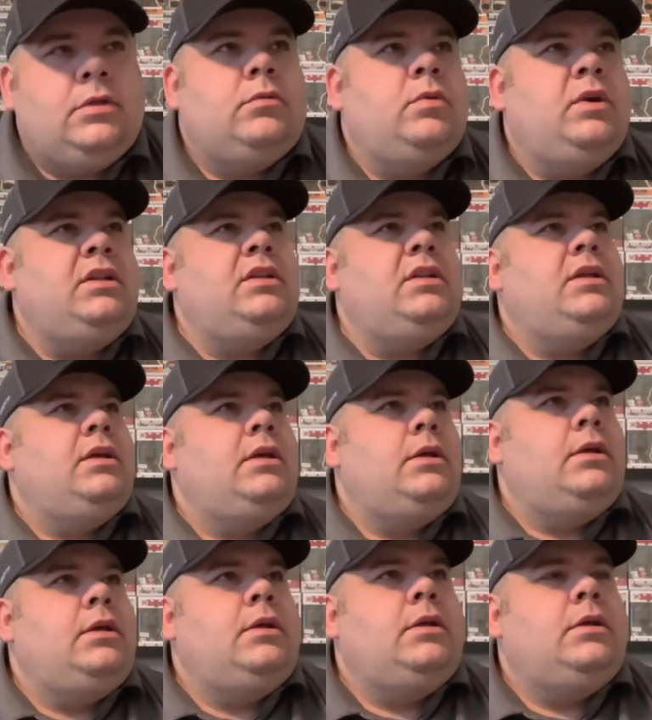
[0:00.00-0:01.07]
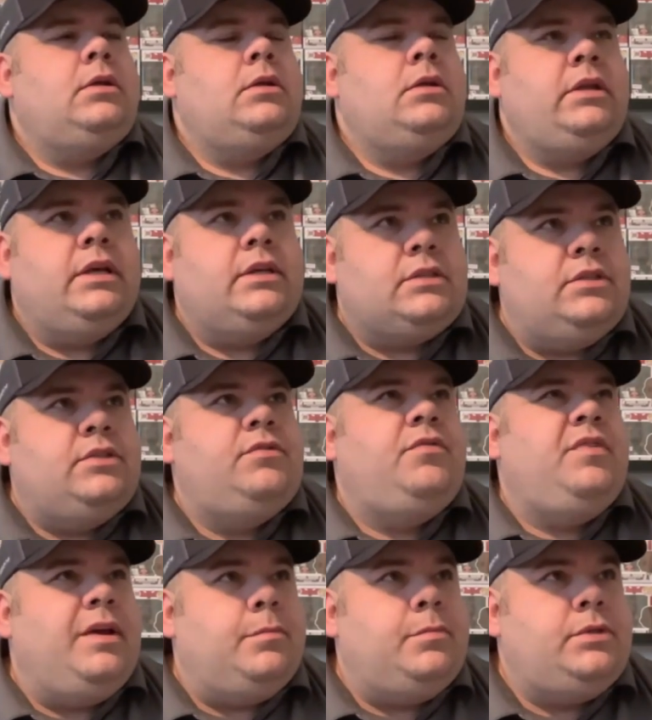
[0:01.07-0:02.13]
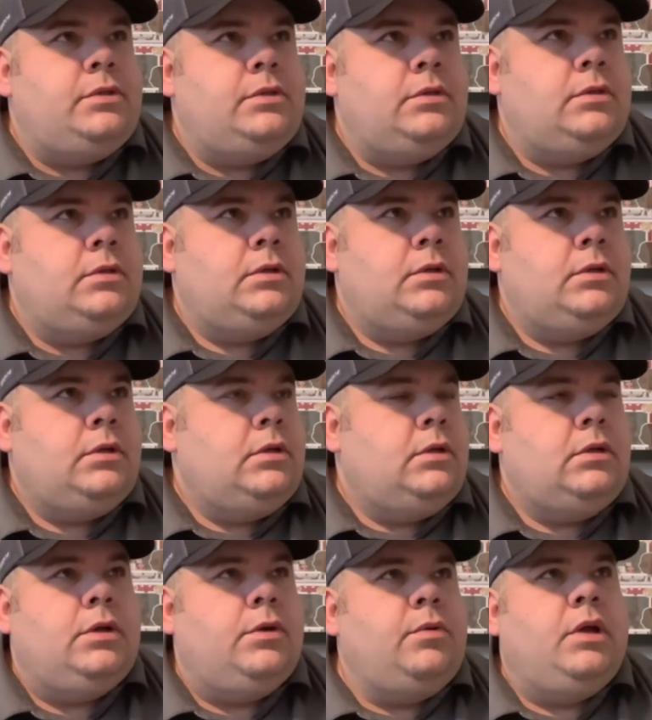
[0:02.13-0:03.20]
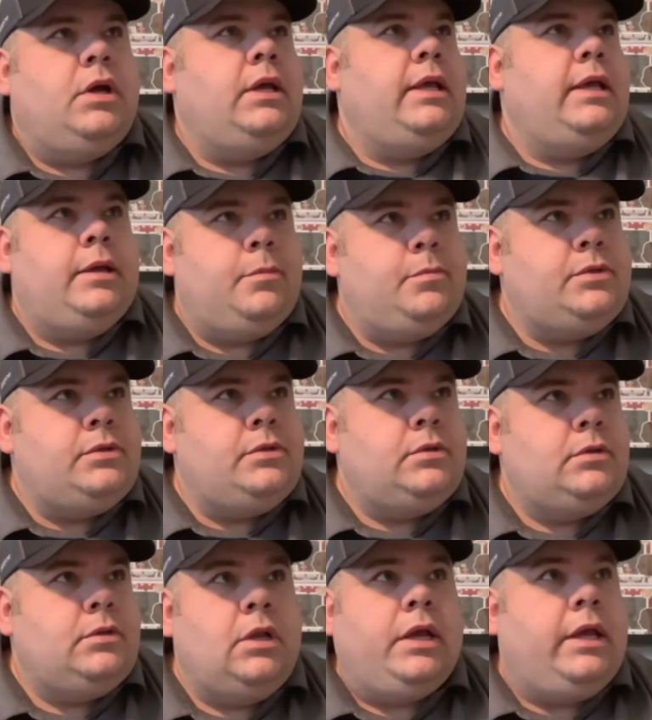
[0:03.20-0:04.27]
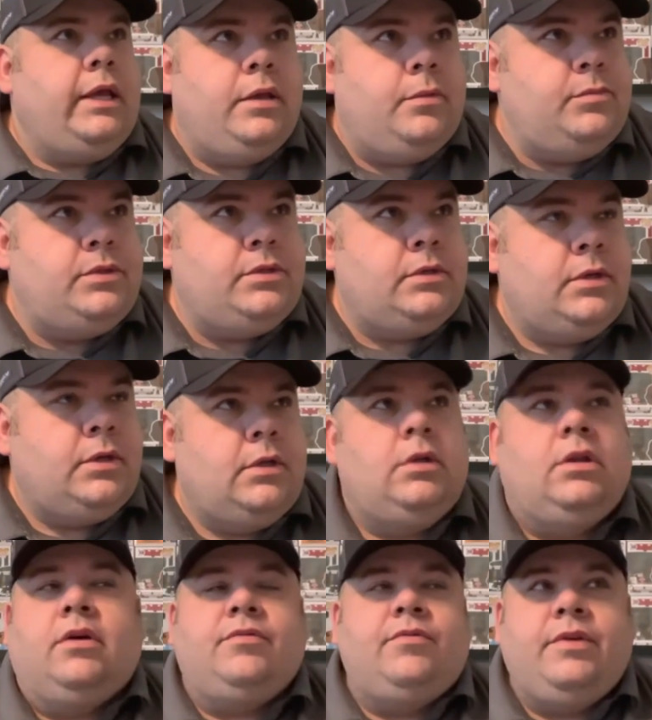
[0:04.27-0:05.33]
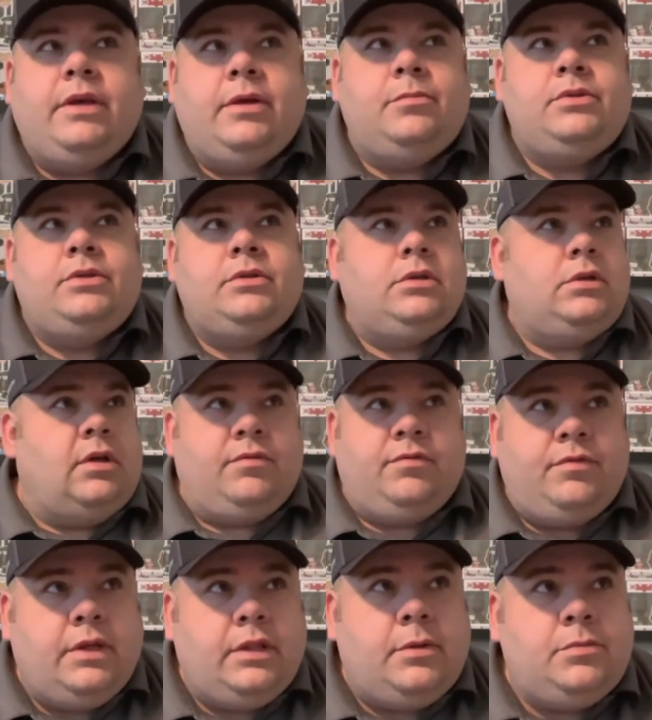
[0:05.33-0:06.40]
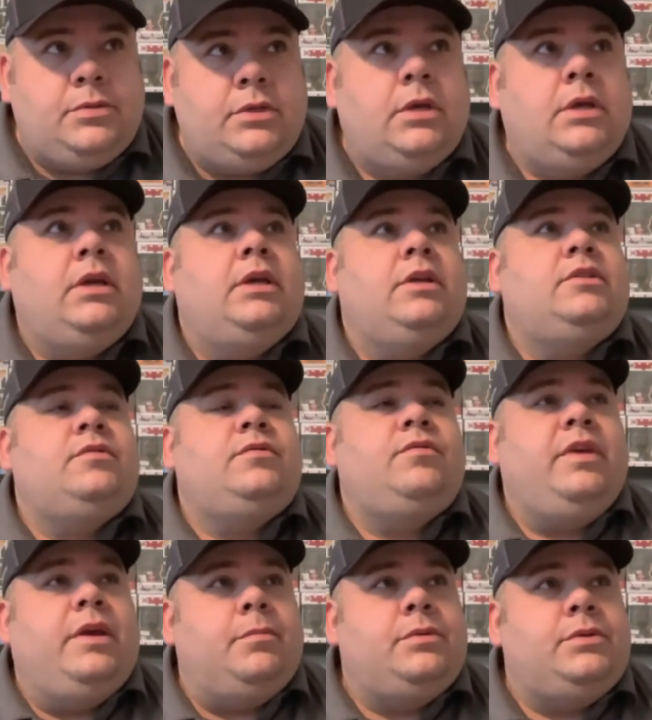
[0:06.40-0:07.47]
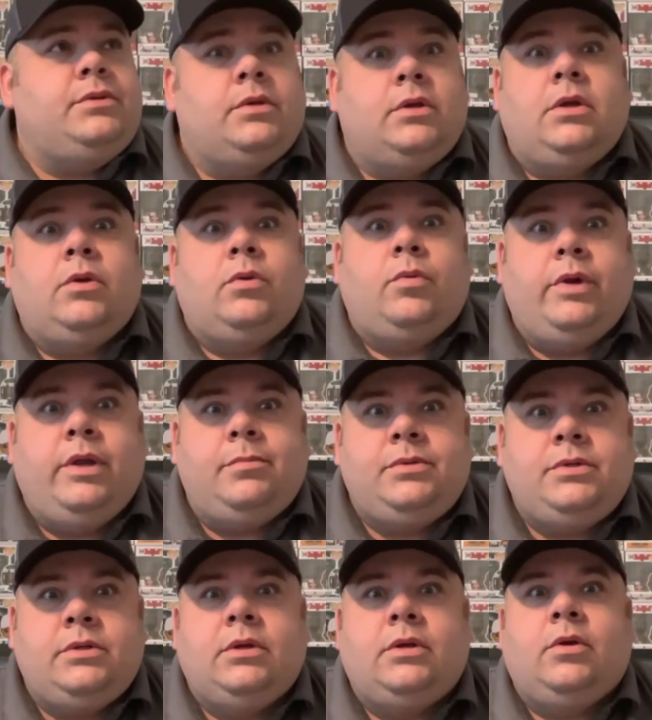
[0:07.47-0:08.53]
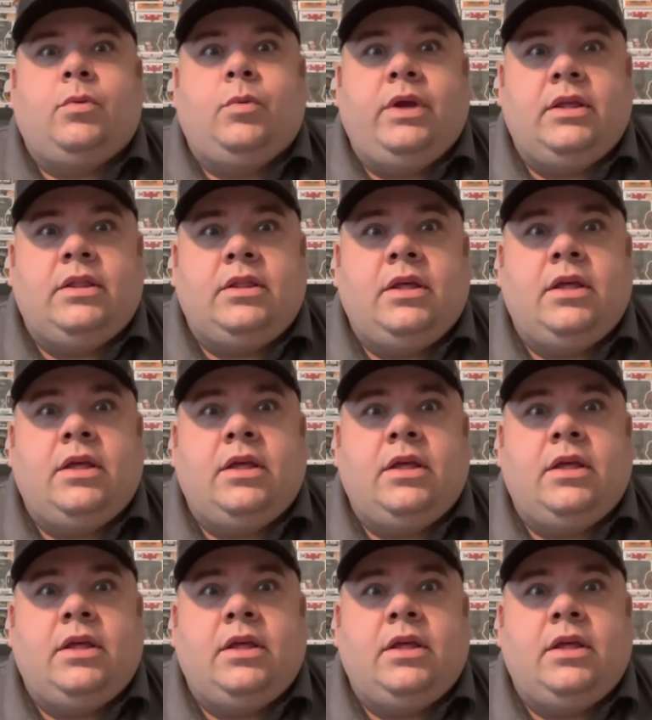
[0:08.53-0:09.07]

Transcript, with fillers: What? Yes, it's Phipps. No, not Hips, not Hibbs, not Fibs, not Phillips. It's Phipps. Rips with